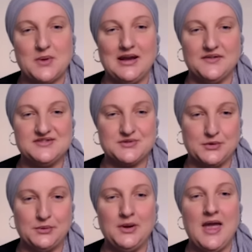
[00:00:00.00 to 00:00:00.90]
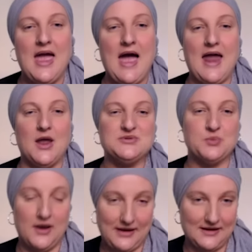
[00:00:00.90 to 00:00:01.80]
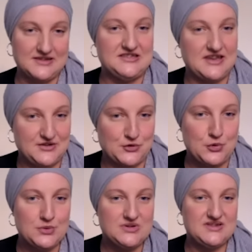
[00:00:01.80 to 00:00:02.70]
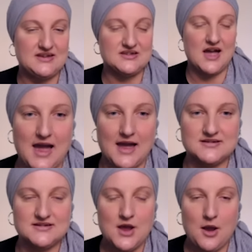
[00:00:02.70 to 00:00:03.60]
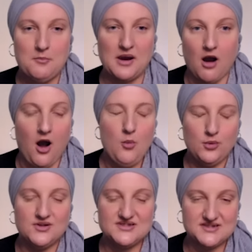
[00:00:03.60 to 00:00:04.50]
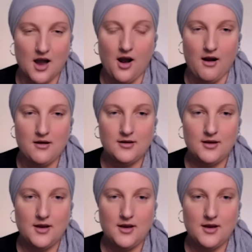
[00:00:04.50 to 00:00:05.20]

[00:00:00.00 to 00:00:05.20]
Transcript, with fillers: So I left school and I was working, as I said, in the call center and my car wouldn't start.